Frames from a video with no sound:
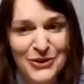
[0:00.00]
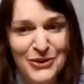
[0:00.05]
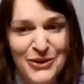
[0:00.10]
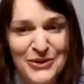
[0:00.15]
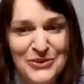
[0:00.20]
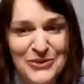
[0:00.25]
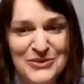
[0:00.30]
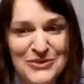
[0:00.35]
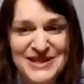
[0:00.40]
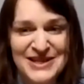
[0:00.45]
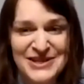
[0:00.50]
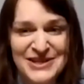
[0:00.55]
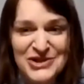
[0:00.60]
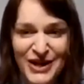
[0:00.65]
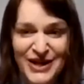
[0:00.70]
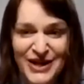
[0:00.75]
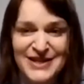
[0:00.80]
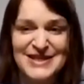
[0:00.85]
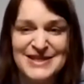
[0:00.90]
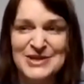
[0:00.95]
and it was
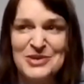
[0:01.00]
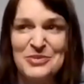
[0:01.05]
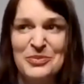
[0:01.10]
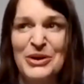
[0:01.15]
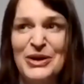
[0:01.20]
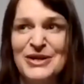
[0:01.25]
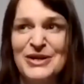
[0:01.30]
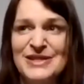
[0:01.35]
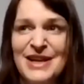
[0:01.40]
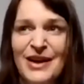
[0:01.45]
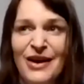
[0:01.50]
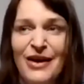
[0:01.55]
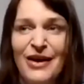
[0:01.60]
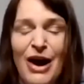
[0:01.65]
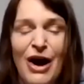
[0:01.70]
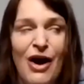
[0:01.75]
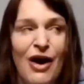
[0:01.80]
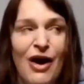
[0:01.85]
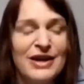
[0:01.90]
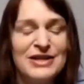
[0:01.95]
interesting because
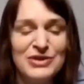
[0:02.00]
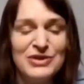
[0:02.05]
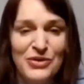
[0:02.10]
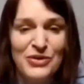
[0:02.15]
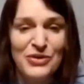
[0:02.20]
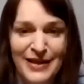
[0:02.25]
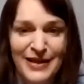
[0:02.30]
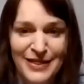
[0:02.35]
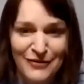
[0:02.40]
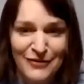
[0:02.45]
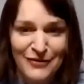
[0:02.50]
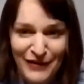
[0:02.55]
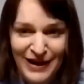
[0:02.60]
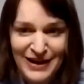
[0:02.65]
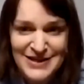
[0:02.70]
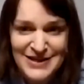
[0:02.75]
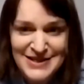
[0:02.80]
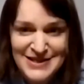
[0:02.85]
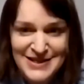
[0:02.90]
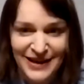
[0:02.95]
I don't think the
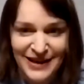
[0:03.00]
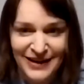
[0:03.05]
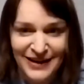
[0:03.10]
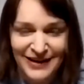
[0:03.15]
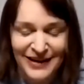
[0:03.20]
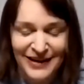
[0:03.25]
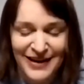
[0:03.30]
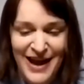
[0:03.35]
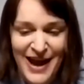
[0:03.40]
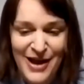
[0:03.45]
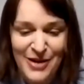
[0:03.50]
vaccine